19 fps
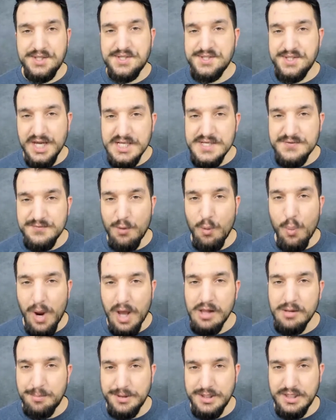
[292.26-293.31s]
It stands for
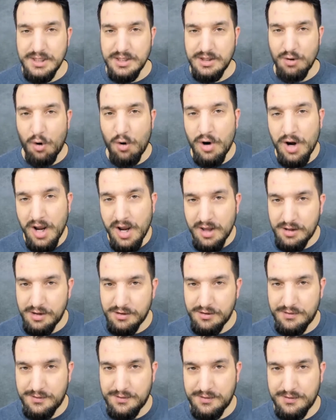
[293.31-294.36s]
well-being or
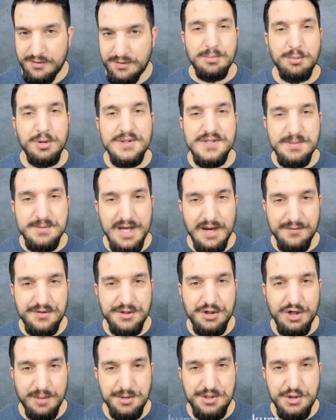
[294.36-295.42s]
health. Muslims have
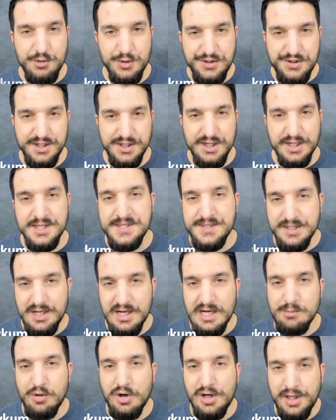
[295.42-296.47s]
the common greeting
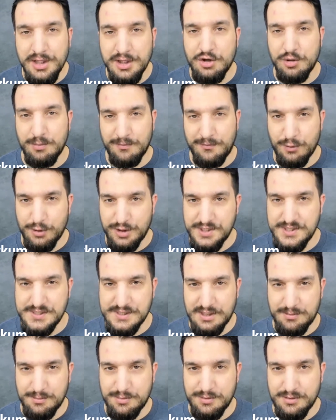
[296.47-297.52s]
Assalamu alaikum, for
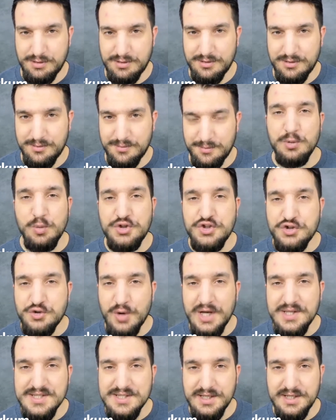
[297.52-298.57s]
example, which
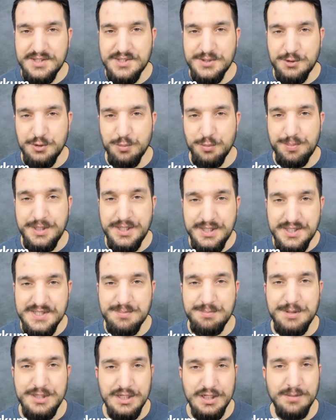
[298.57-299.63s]
translates to peace
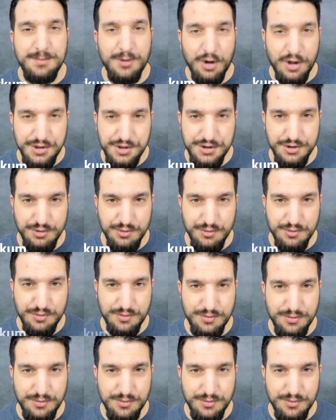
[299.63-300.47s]
be upon you.